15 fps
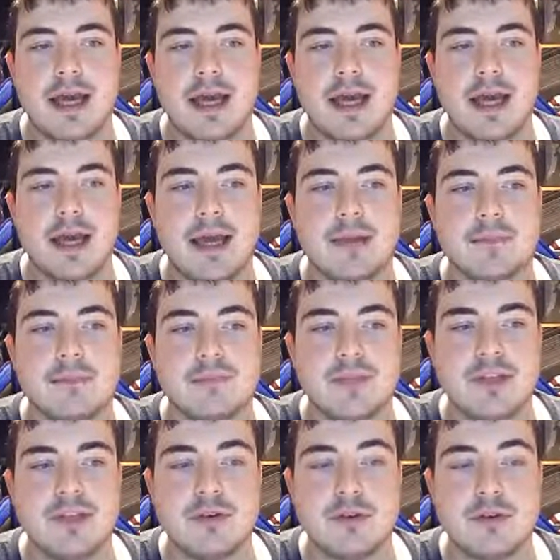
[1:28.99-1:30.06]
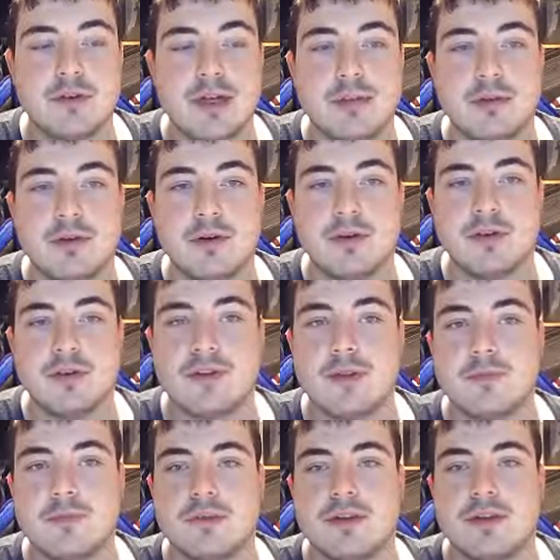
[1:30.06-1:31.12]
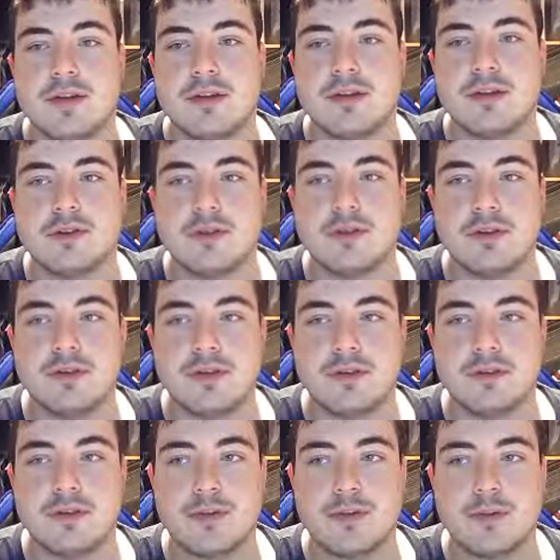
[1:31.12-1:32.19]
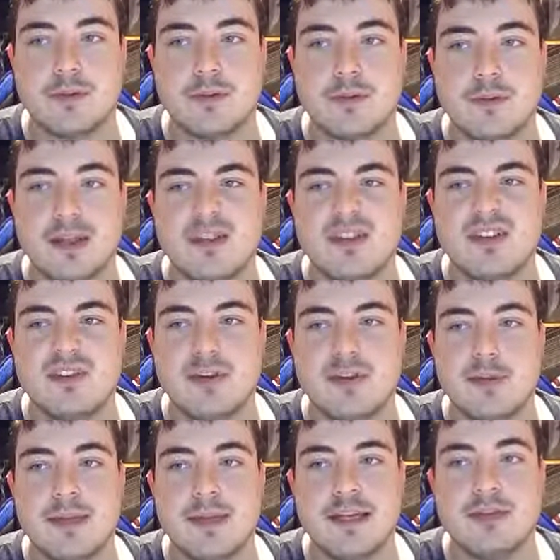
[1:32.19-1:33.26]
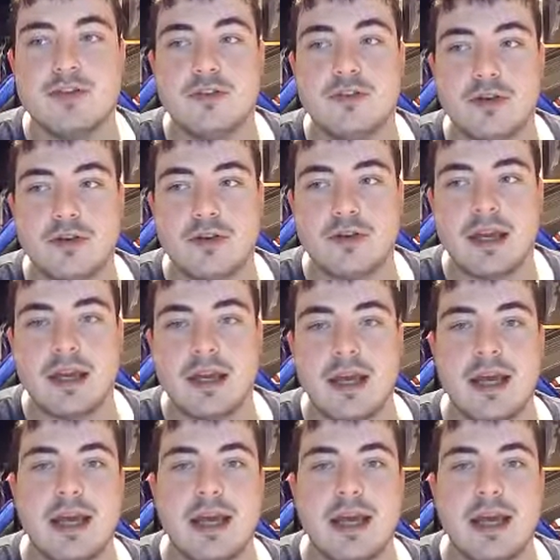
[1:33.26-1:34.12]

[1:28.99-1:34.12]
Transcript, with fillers: um, he's already pulled his hamstring though, so he's out for a couple of weeks. He's come in and done all right.